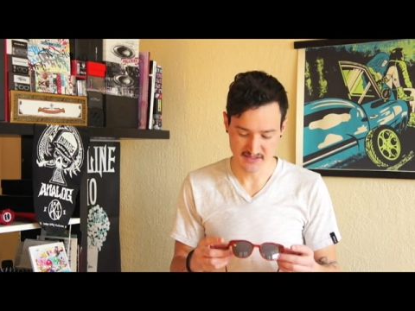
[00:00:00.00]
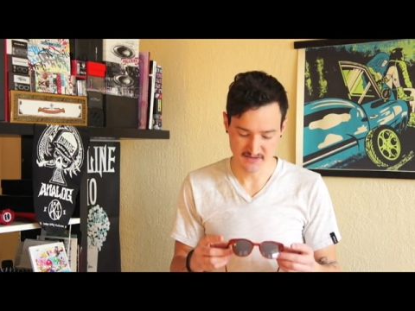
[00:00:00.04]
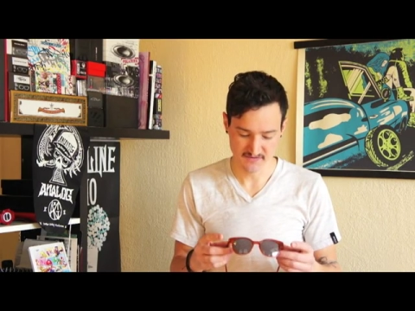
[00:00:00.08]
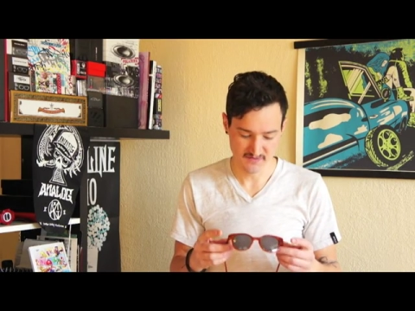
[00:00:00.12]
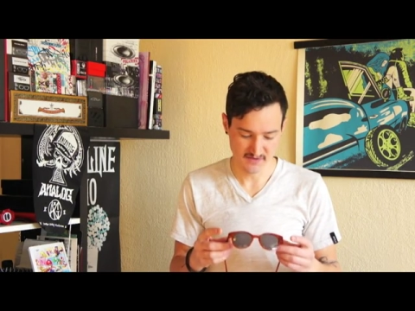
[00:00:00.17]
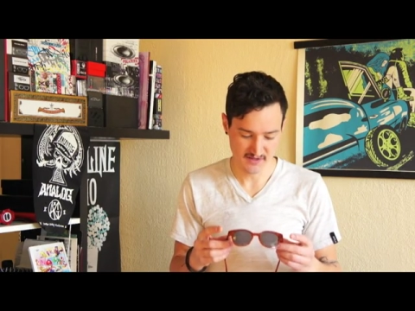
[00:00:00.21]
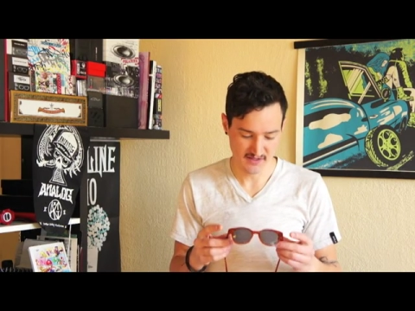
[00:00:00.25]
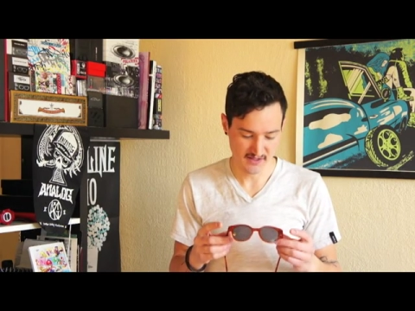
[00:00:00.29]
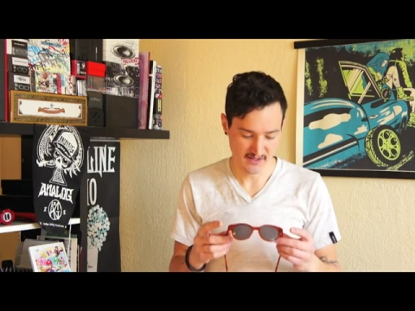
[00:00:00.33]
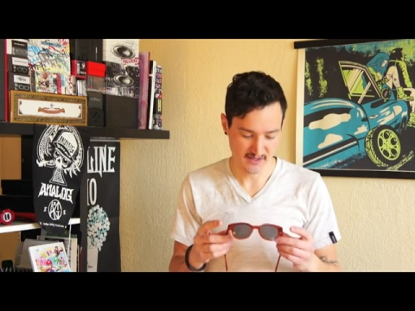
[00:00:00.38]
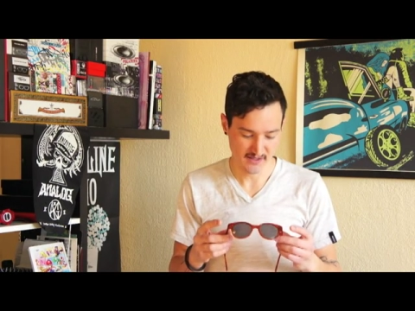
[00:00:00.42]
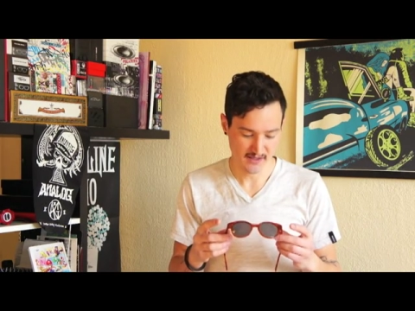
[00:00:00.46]
of
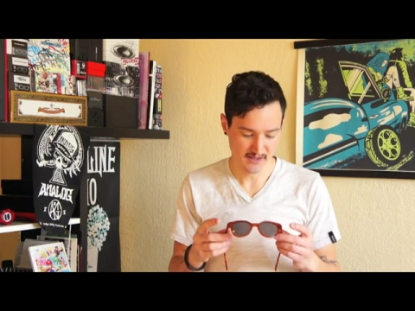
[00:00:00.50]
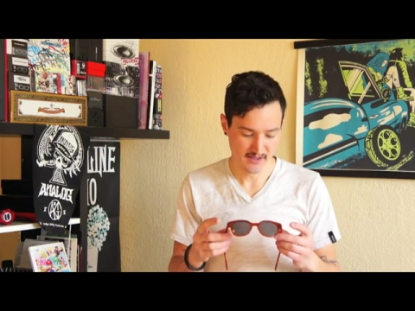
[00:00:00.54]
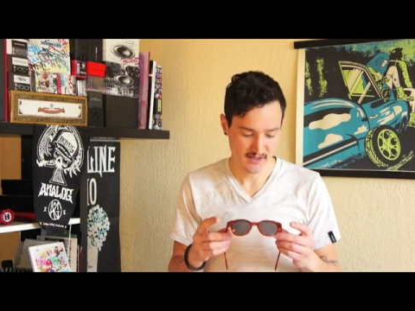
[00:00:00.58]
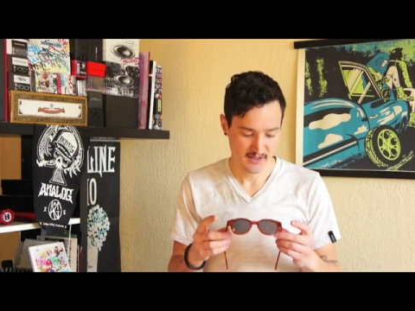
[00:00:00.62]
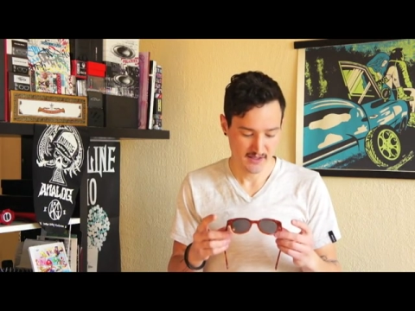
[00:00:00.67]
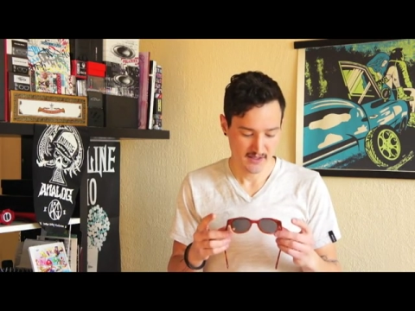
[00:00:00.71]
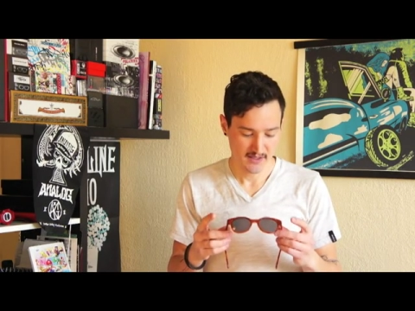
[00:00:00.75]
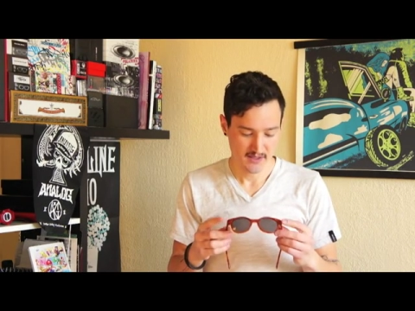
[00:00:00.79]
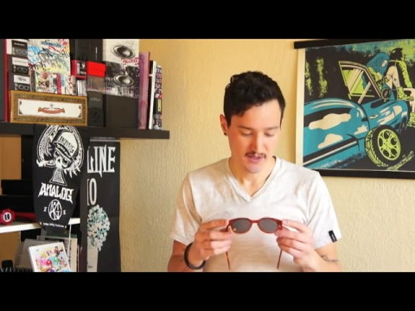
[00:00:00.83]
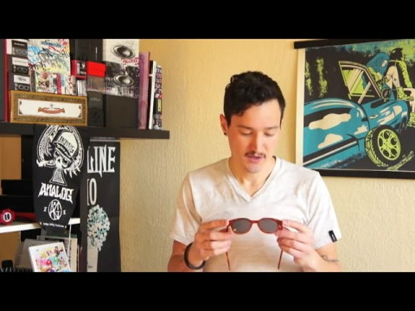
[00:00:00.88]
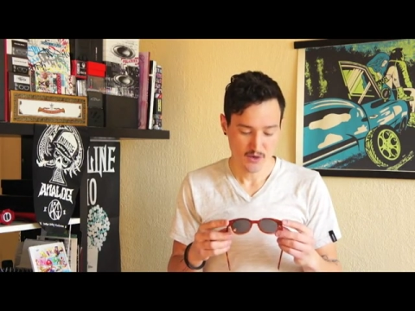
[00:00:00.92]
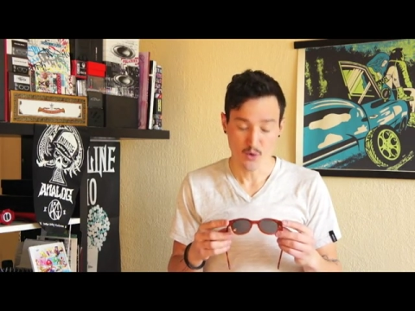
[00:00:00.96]
the
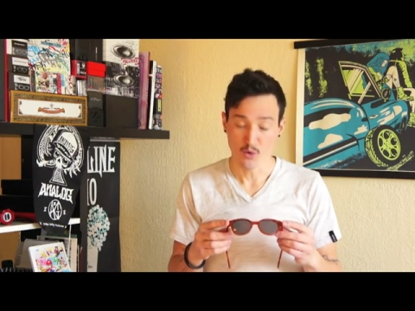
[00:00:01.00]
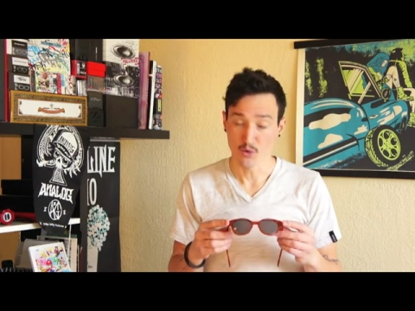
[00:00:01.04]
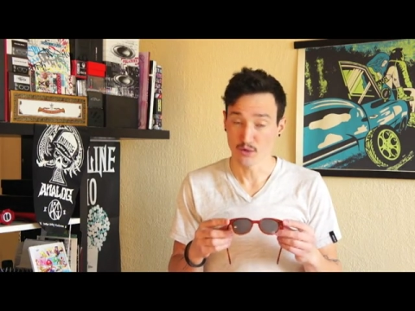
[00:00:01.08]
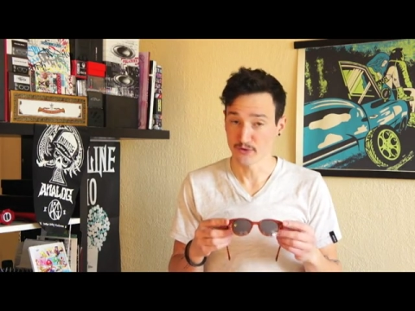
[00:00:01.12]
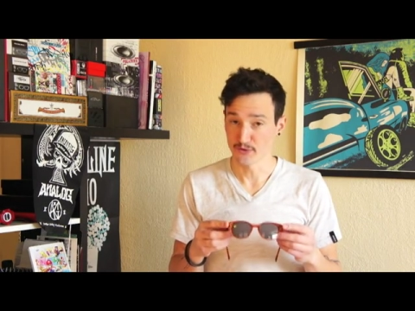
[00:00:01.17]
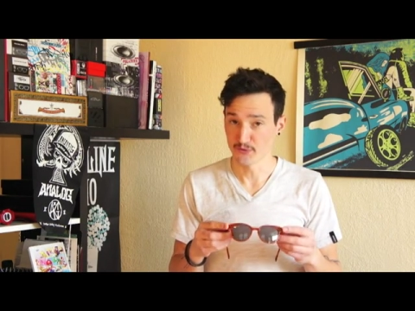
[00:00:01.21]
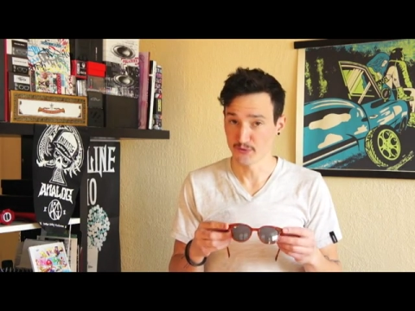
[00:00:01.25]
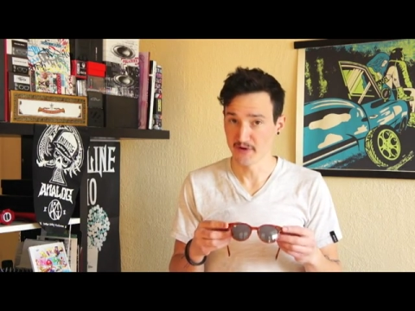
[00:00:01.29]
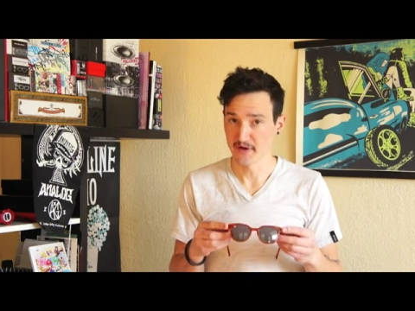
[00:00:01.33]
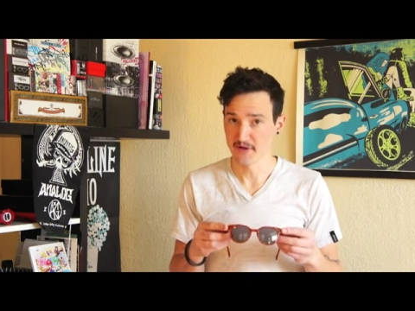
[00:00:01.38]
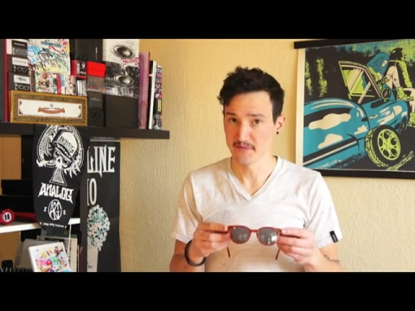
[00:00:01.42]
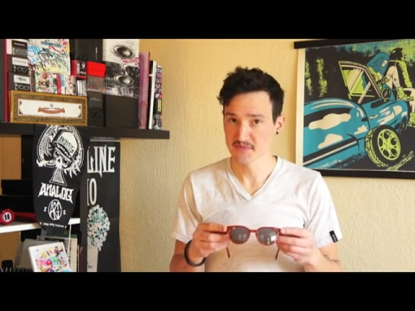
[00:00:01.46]

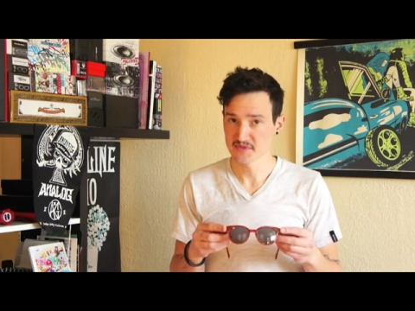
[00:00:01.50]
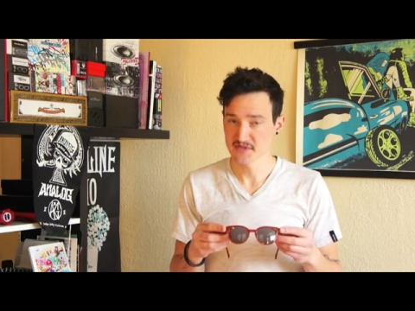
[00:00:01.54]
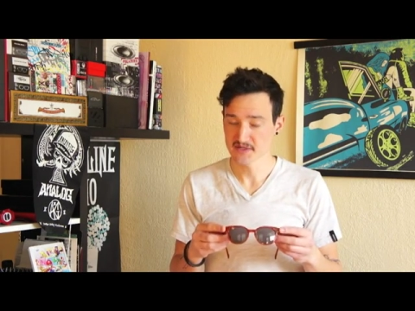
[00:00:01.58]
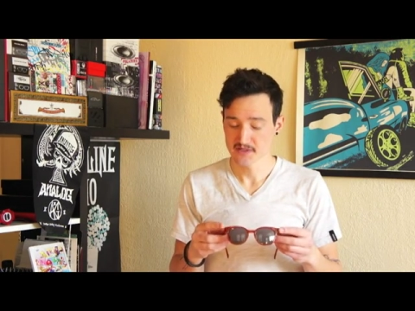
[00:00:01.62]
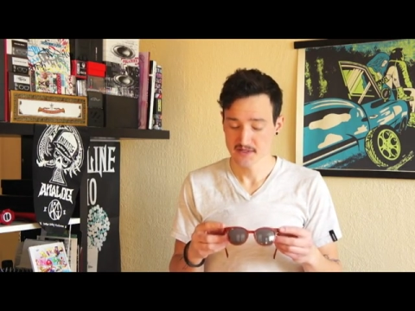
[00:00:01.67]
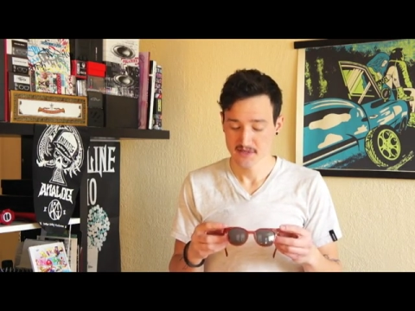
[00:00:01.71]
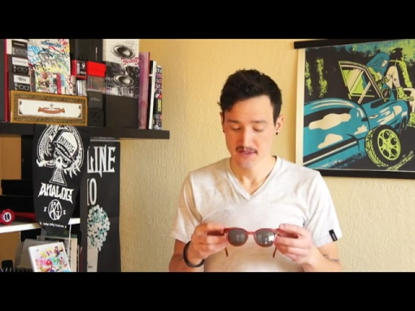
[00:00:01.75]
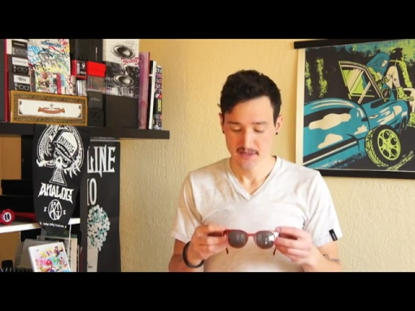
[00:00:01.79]
horn rims.